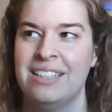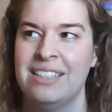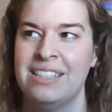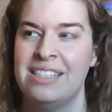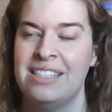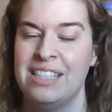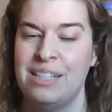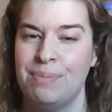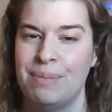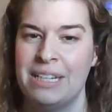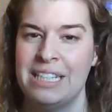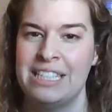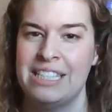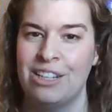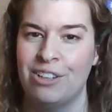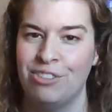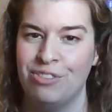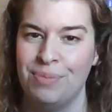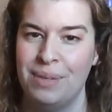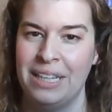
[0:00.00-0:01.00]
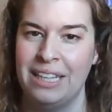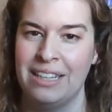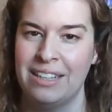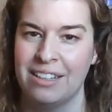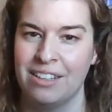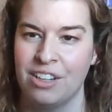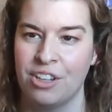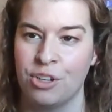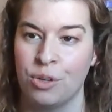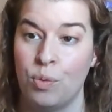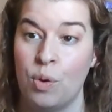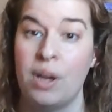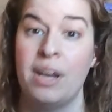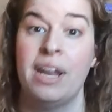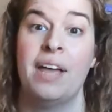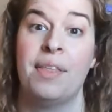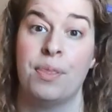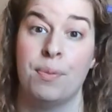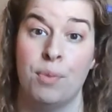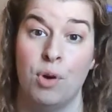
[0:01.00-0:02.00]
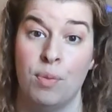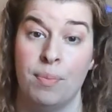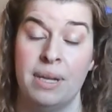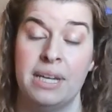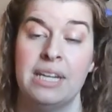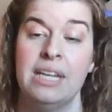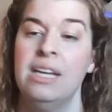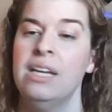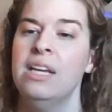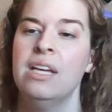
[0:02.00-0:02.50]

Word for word: see myself making another one at the moment.